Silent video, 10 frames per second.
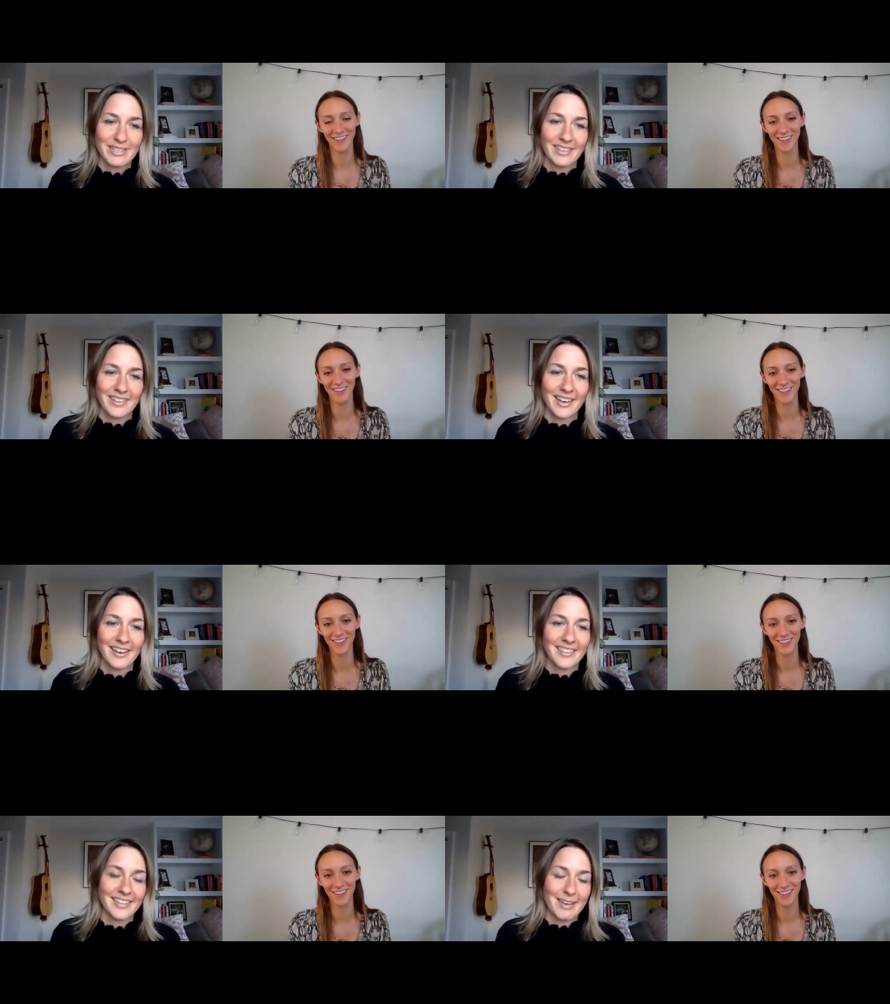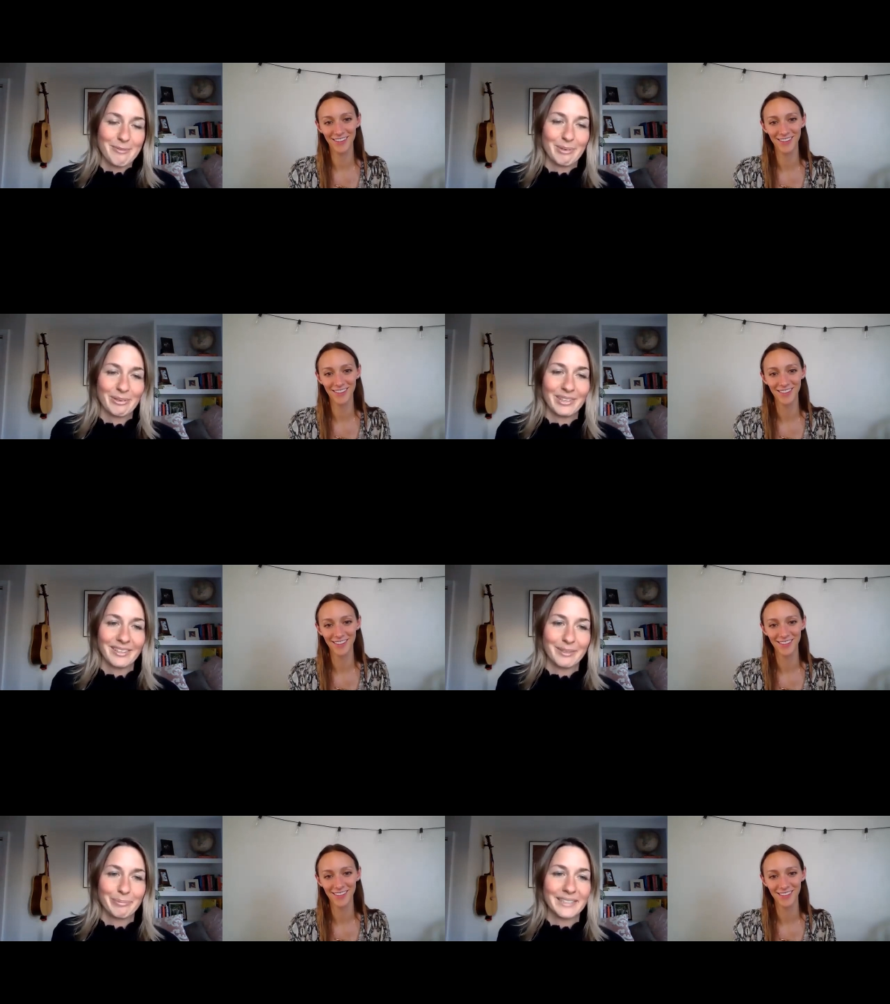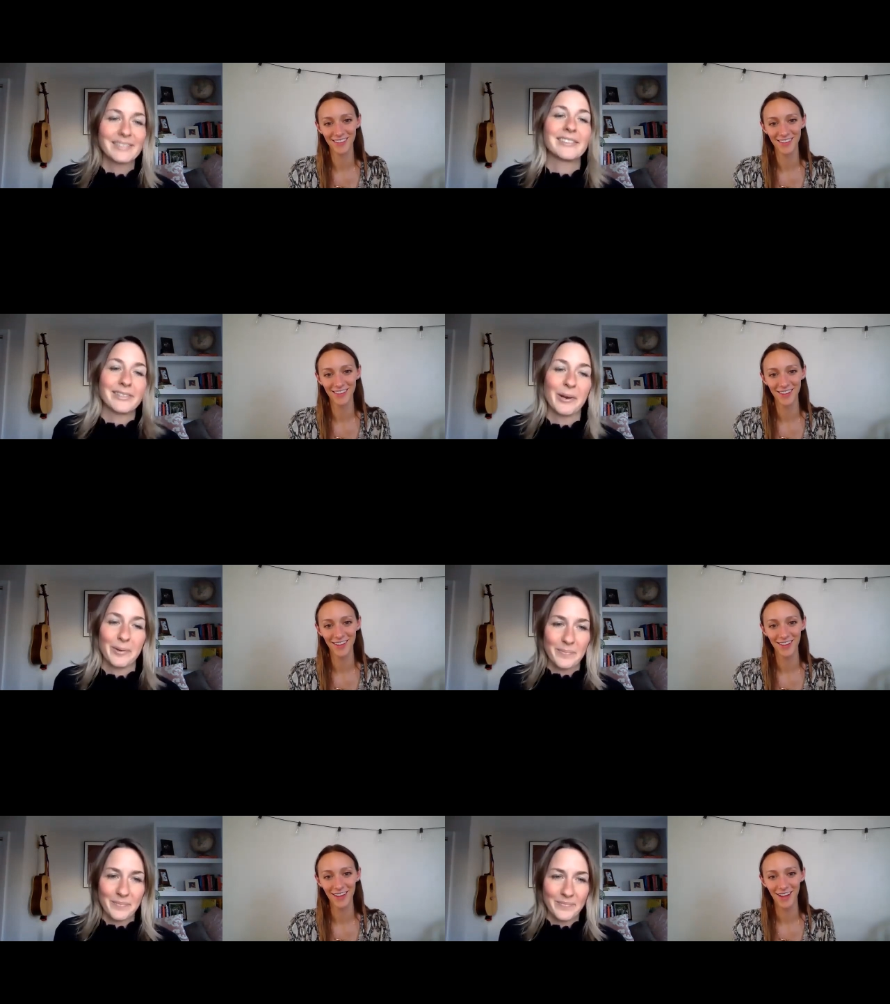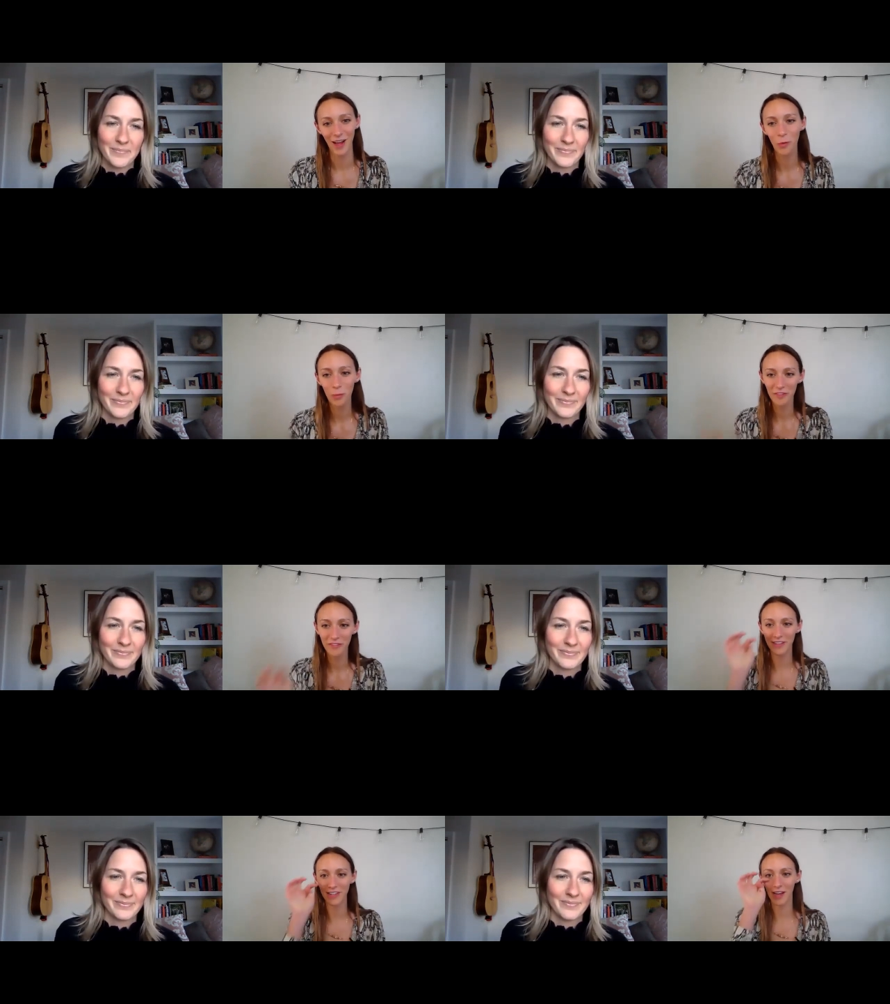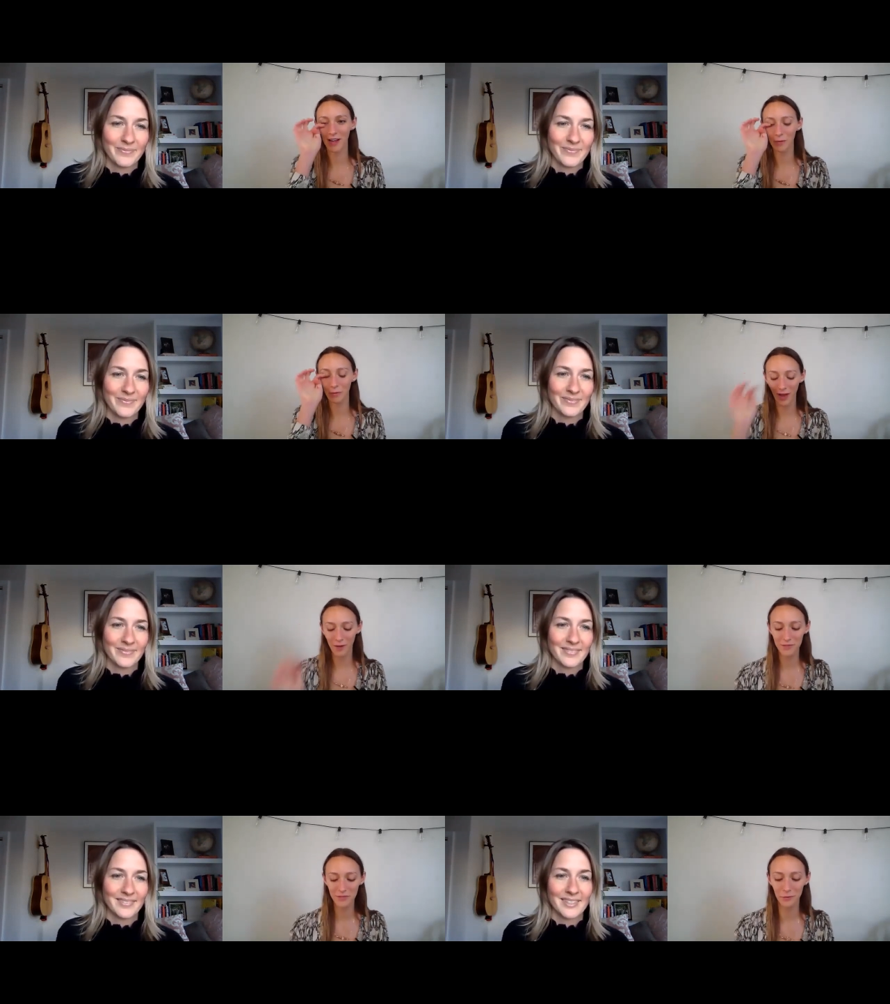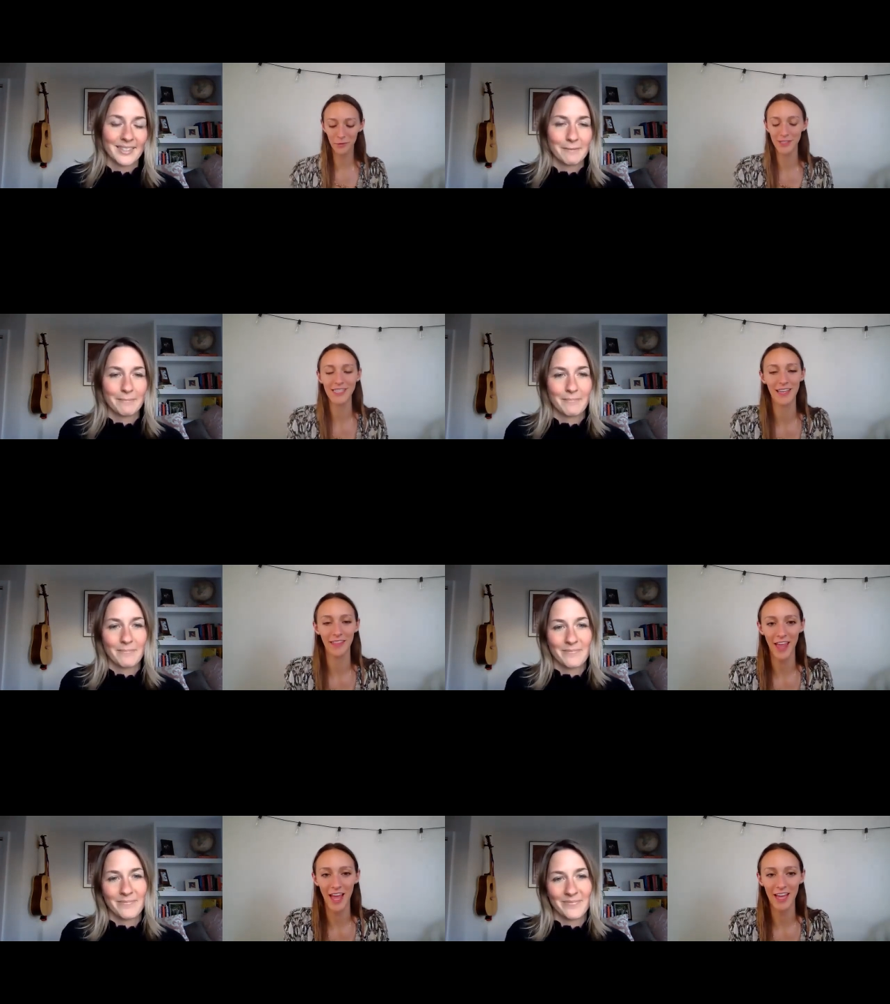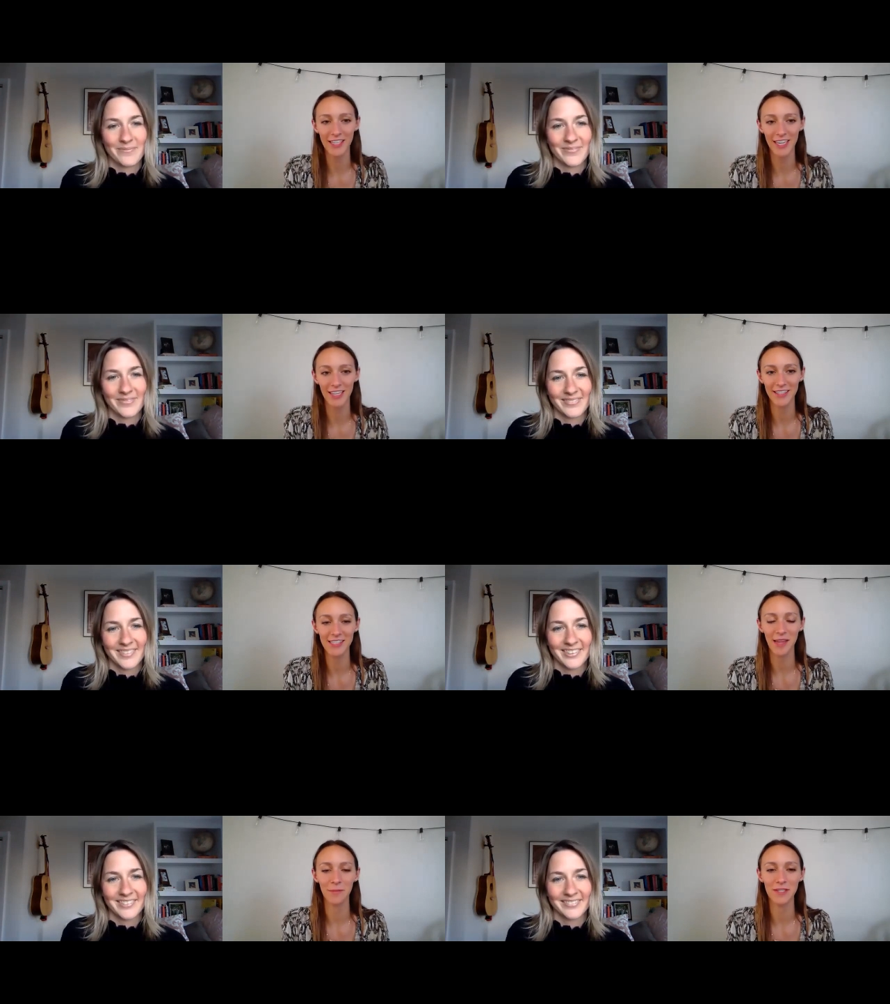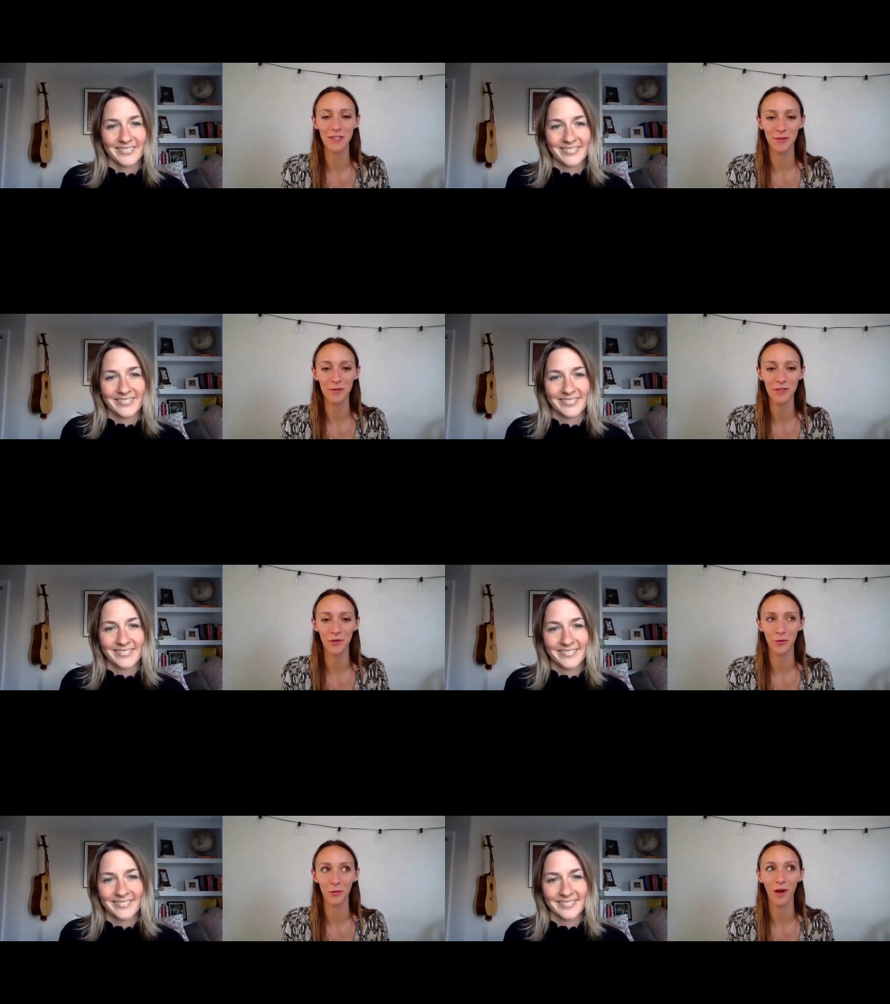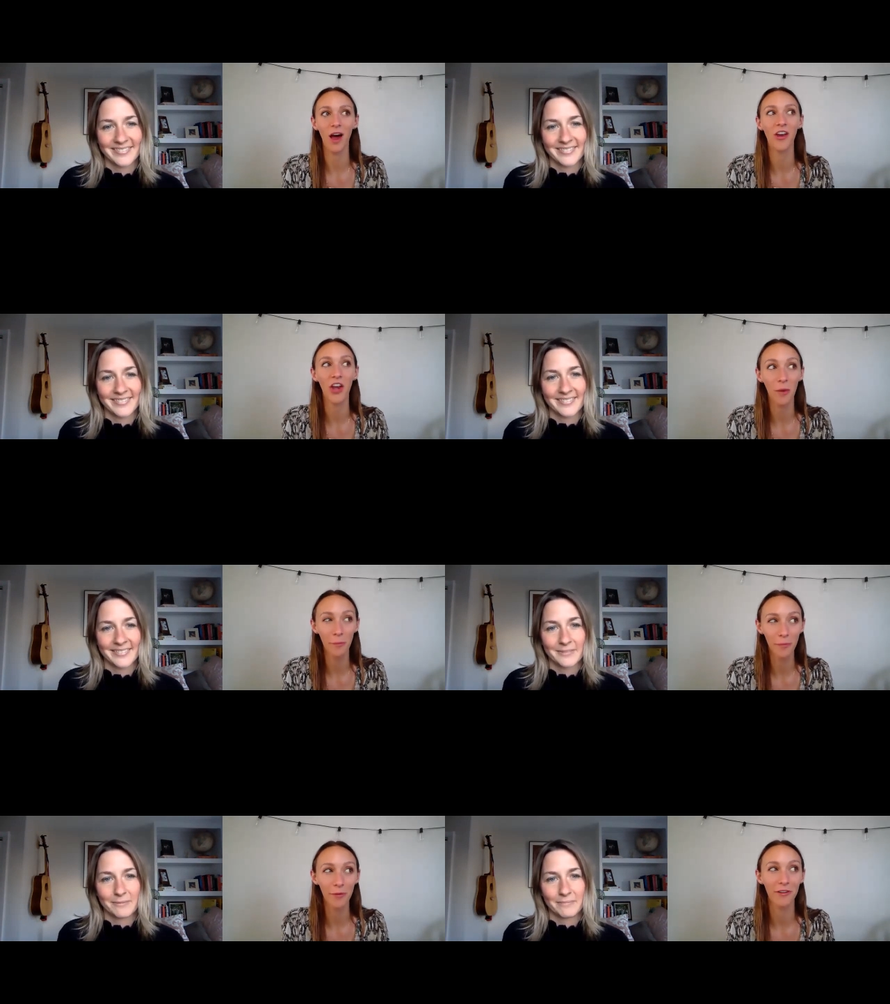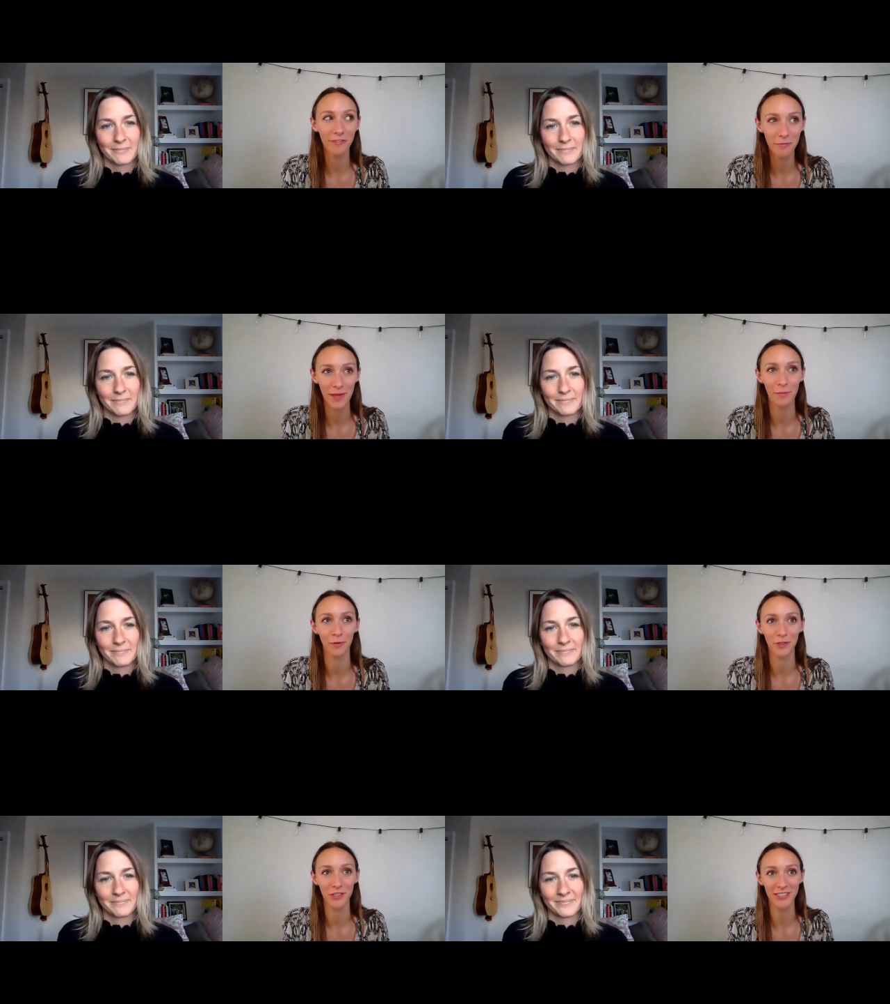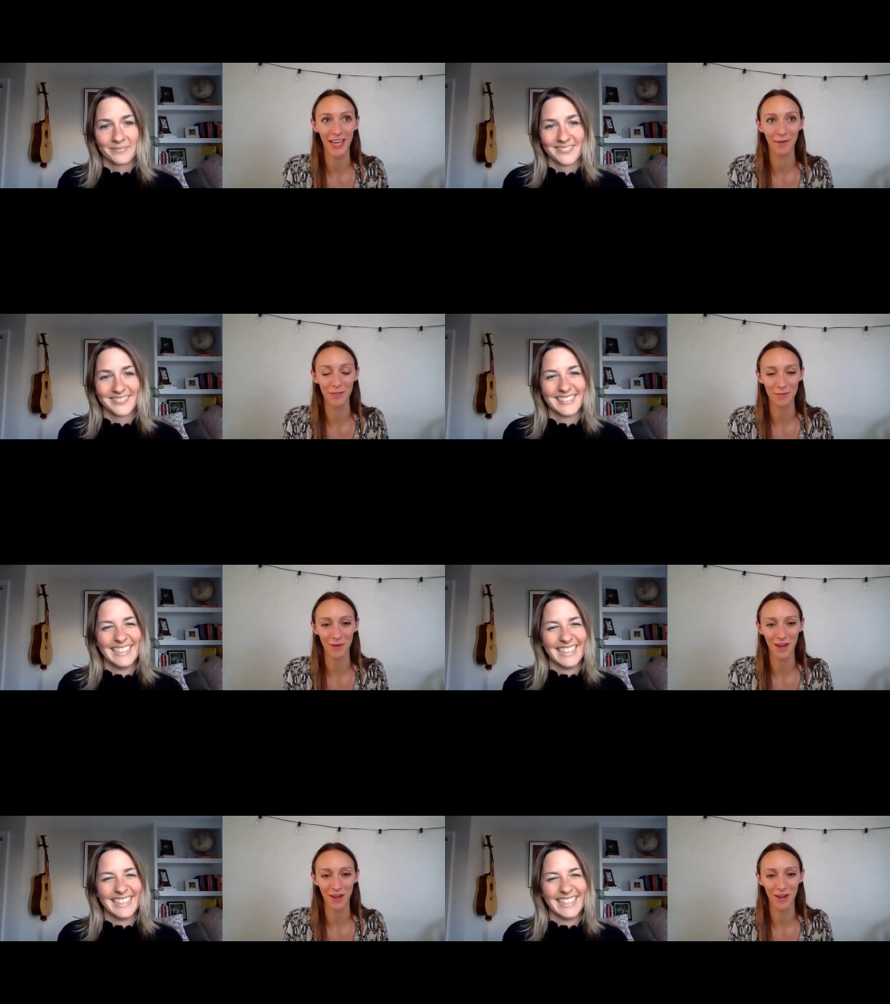Speaker 1: out there. I think that would be a really good place to start.
Speaker 2: Oh, perfect. I will absolutely send that and this episode to a number of people, just came to